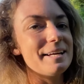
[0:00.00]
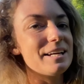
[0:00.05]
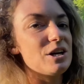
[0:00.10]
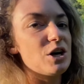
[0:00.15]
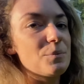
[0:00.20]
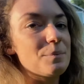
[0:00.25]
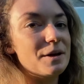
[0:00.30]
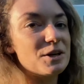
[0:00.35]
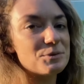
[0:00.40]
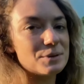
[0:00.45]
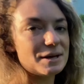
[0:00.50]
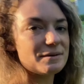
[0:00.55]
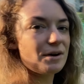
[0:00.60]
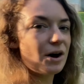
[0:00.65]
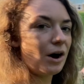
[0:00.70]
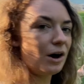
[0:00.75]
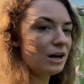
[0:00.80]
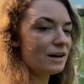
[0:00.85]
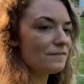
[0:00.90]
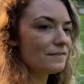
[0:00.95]
because we have
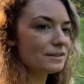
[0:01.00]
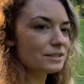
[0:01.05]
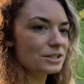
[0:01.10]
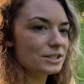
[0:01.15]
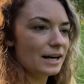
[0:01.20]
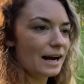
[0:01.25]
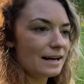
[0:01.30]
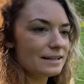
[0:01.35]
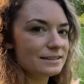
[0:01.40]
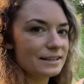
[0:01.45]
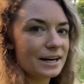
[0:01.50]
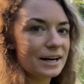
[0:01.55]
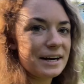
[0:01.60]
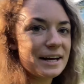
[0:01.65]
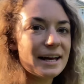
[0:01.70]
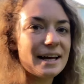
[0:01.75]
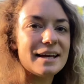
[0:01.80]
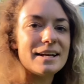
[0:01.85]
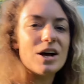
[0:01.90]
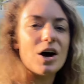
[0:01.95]
all of this grass
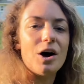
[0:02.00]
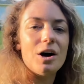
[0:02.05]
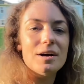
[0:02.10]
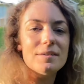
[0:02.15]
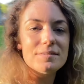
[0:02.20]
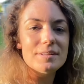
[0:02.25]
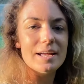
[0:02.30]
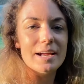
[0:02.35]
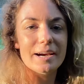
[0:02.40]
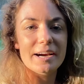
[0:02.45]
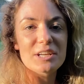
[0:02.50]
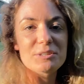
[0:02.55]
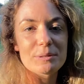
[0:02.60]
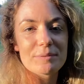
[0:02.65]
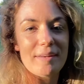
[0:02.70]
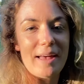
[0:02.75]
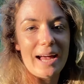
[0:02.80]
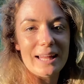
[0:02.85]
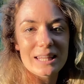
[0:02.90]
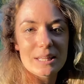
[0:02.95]
area, and all of the areas we've
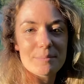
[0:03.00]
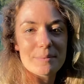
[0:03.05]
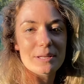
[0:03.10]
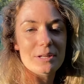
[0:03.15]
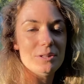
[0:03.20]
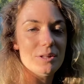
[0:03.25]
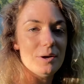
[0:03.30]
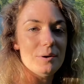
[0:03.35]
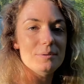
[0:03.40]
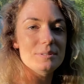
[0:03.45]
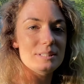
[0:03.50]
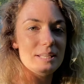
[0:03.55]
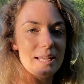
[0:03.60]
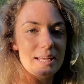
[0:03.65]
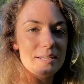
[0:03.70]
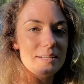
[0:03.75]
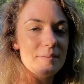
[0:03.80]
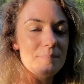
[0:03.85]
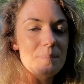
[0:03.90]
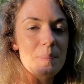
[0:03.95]
had them enclosed in